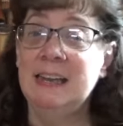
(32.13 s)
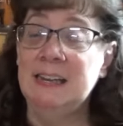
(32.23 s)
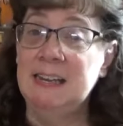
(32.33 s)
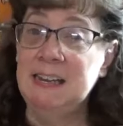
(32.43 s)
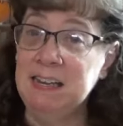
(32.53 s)

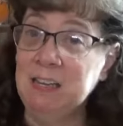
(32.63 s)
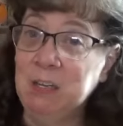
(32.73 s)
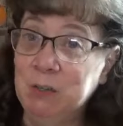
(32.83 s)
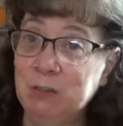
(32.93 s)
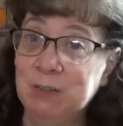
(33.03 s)
he
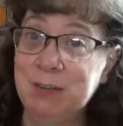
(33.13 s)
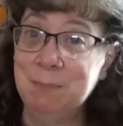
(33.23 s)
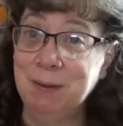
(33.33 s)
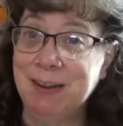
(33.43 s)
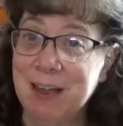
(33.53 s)
usually
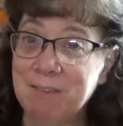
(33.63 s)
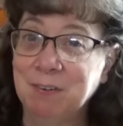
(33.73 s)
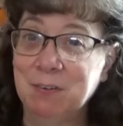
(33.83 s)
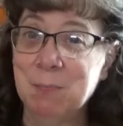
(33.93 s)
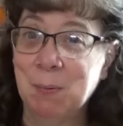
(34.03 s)

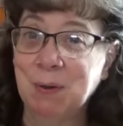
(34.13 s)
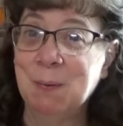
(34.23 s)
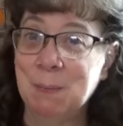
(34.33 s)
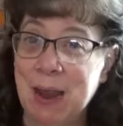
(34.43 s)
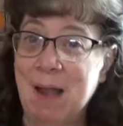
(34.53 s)
recovers pretty
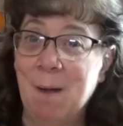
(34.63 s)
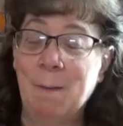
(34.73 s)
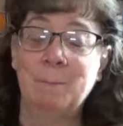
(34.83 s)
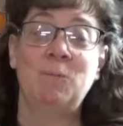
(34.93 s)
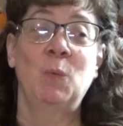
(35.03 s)
well.
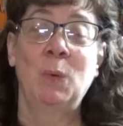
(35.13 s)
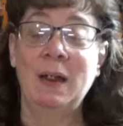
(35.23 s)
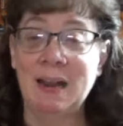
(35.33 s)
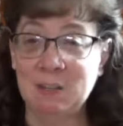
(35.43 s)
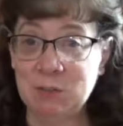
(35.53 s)

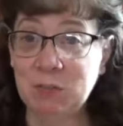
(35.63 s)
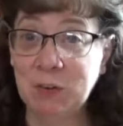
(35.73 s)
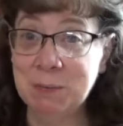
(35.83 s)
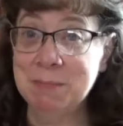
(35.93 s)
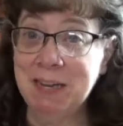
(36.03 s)
Whereas
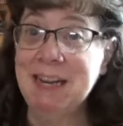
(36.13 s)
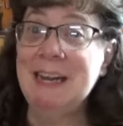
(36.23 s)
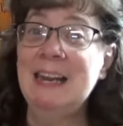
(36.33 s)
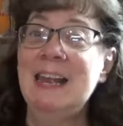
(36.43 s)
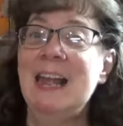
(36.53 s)
for
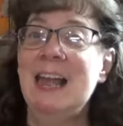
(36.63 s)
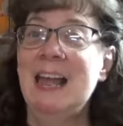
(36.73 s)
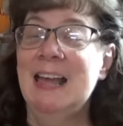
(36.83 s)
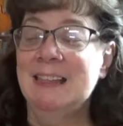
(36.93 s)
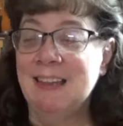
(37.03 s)
me,
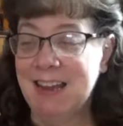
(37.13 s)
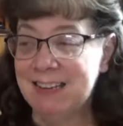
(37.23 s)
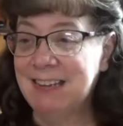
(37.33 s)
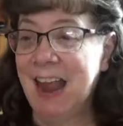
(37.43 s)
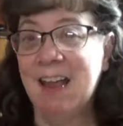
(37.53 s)
they
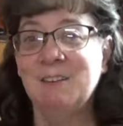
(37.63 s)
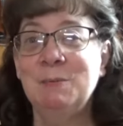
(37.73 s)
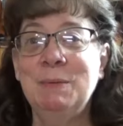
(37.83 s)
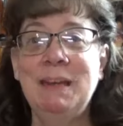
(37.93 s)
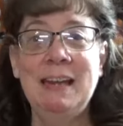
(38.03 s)
attacked
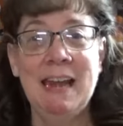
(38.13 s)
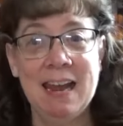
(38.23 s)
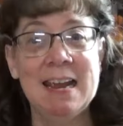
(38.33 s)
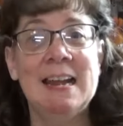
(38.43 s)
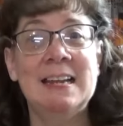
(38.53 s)
me
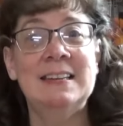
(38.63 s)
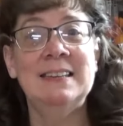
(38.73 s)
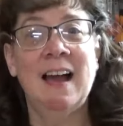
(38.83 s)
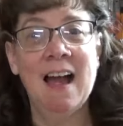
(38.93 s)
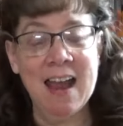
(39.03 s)
and
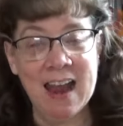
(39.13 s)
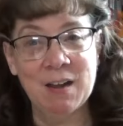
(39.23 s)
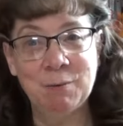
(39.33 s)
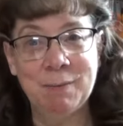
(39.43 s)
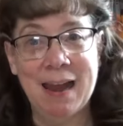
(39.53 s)
I
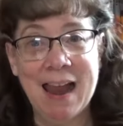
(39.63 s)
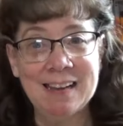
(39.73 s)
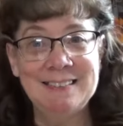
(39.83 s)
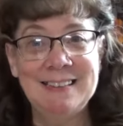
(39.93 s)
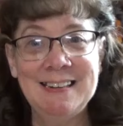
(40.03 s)
had a
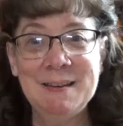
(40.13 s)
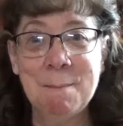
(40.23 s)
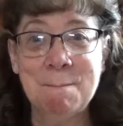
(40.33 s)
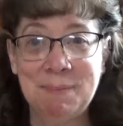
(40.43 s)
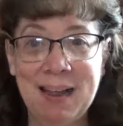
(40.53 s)

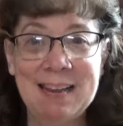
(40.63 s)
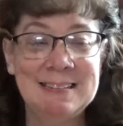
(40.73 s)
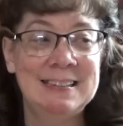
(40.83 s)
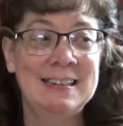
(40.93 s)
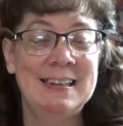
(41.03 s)
reaction, but